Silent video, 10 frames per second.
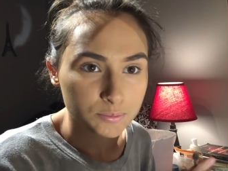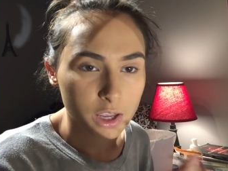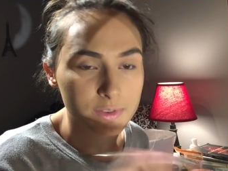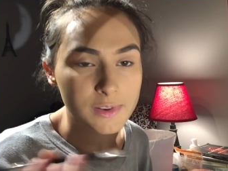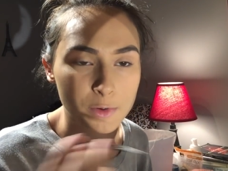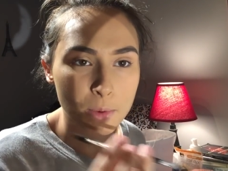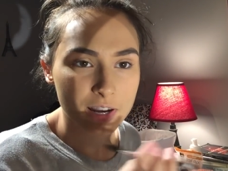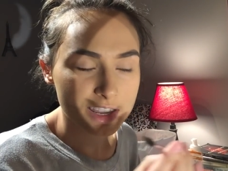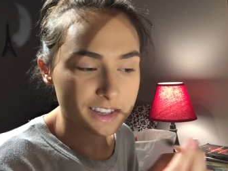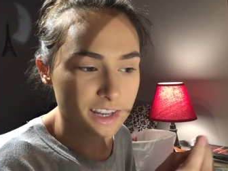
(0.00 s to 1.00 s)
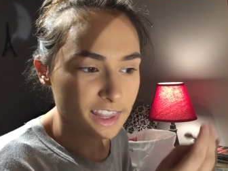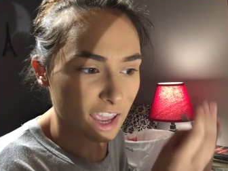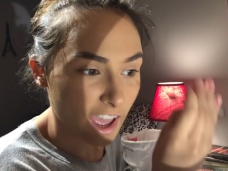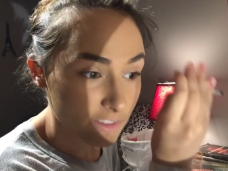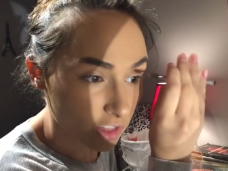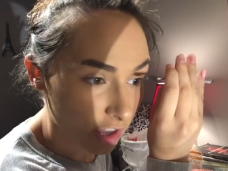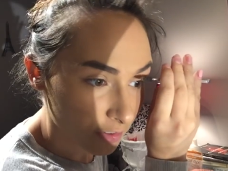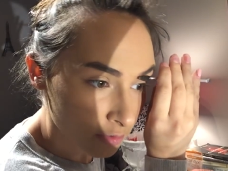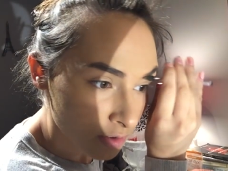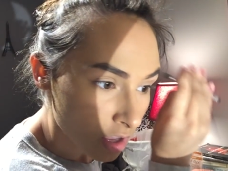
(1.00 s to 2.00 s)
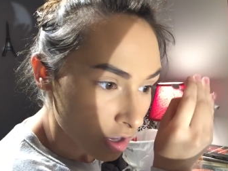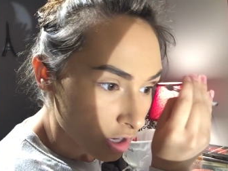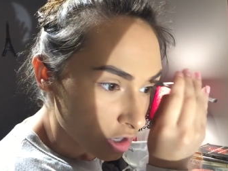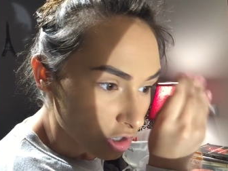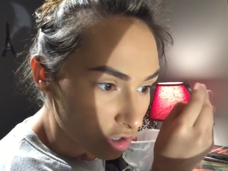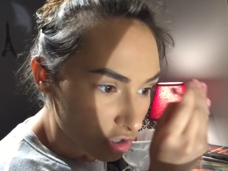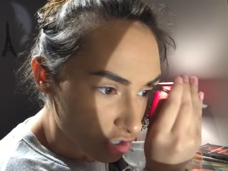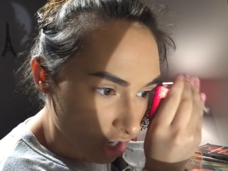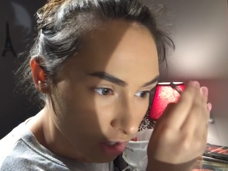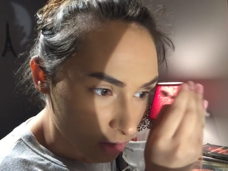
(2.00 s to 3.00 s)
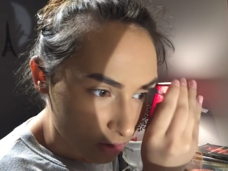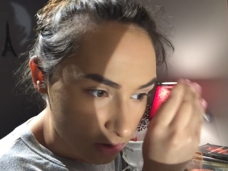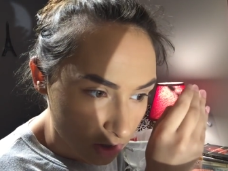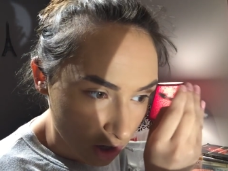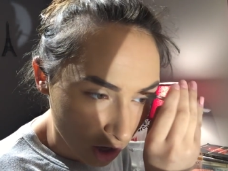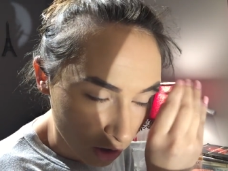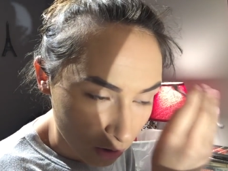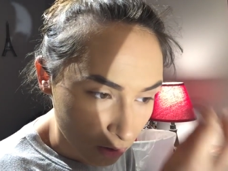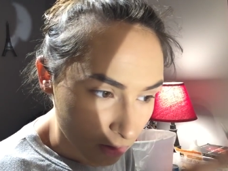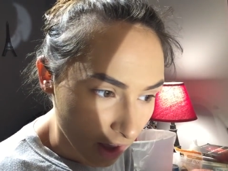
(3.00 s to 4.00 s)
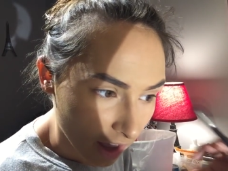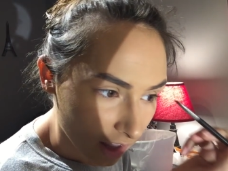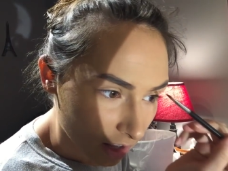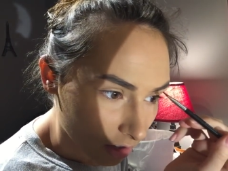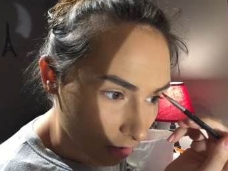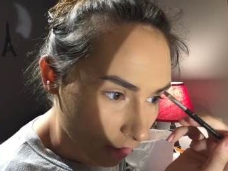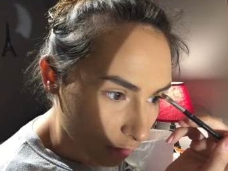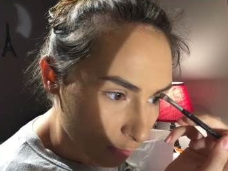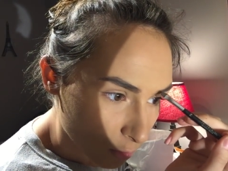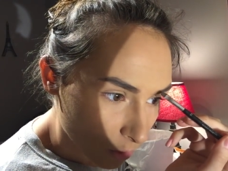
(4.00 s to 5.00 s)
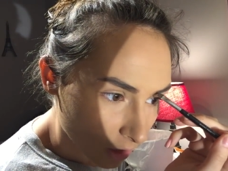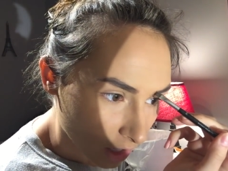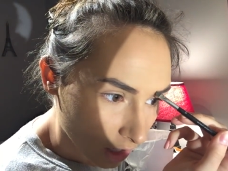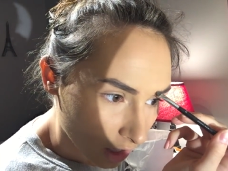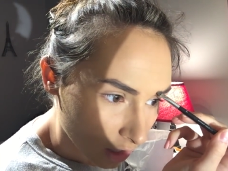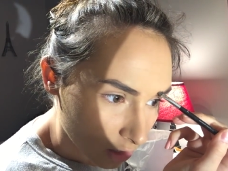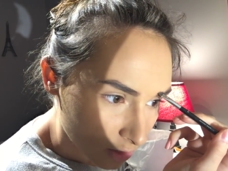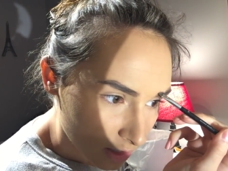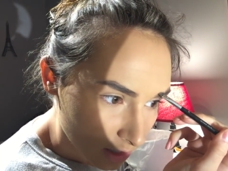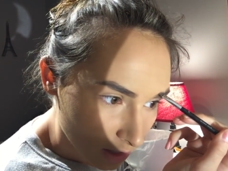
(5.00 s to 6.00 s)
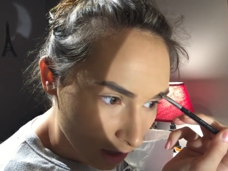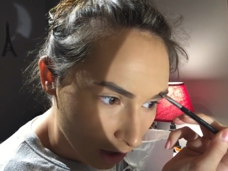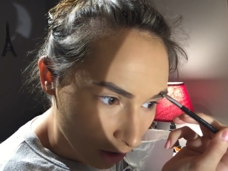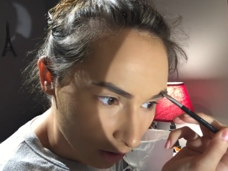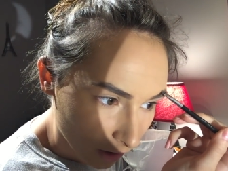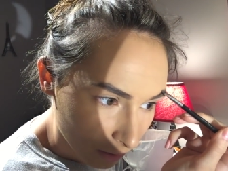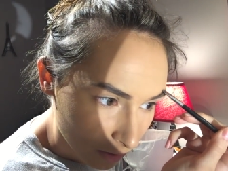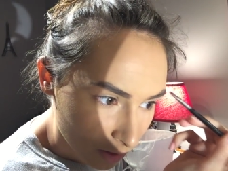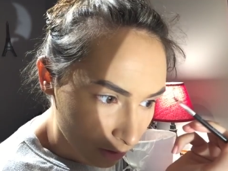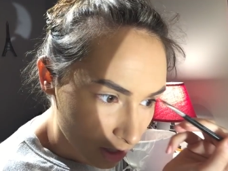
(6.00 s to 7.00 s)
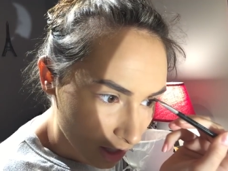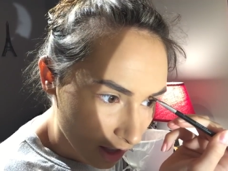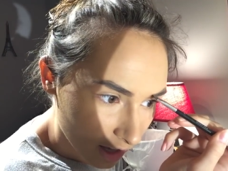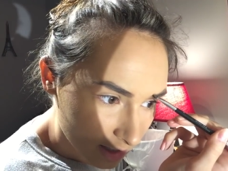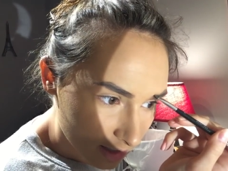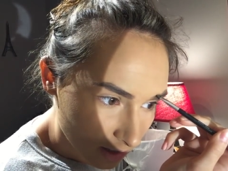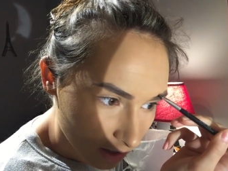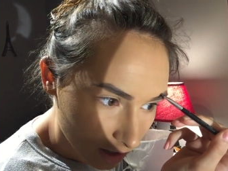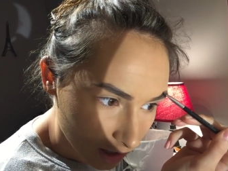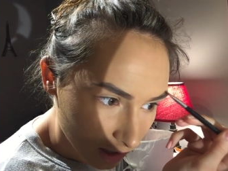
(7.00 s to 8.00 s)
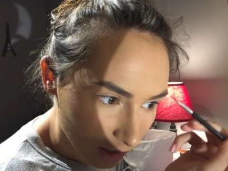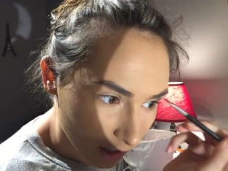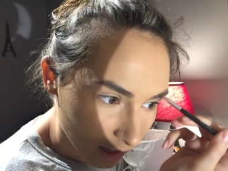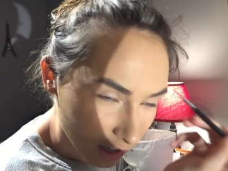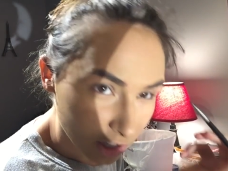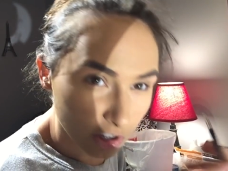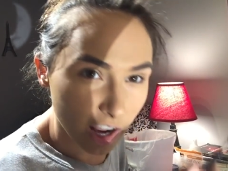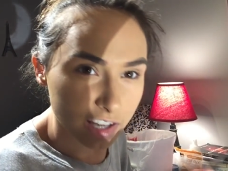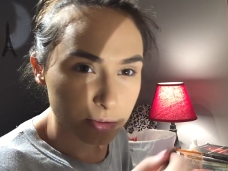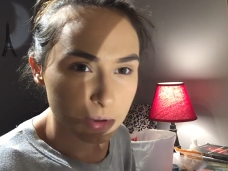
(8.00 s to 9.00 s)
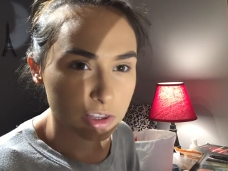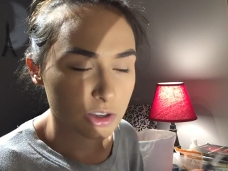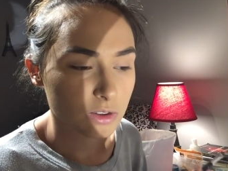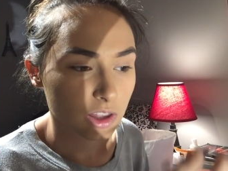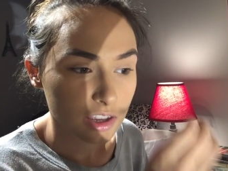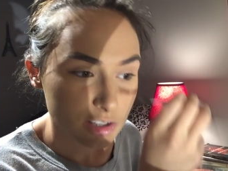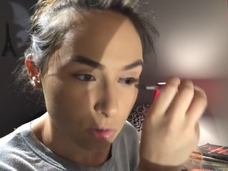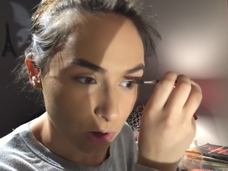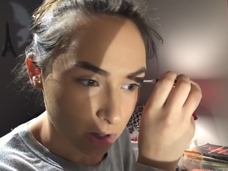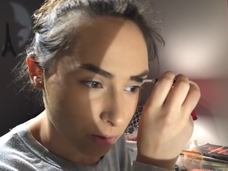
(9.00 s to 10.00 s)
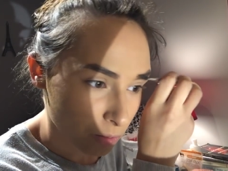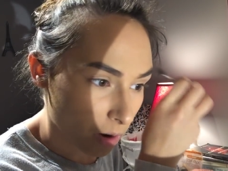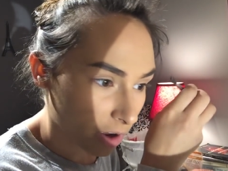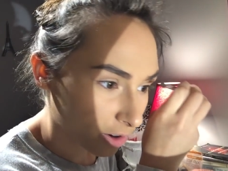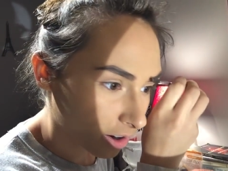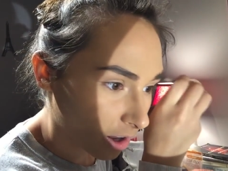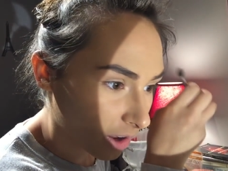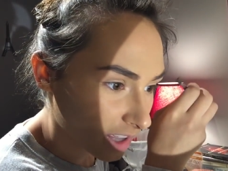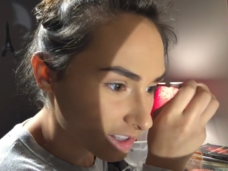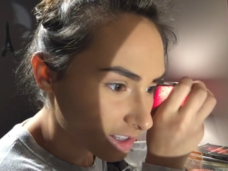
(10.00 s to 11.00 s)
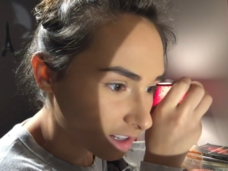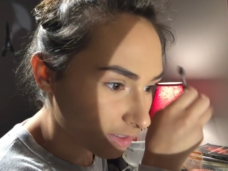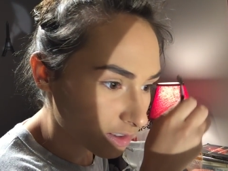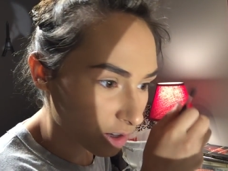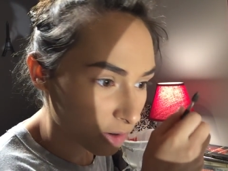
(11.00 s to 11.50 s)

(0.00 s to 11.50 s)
if you've ever been to Disney, they have a lot of shows, you know, that are like 4D. You sit there like with 3D glasses on, and then they like interact with you, like squirt you with water and all kinds of stuff.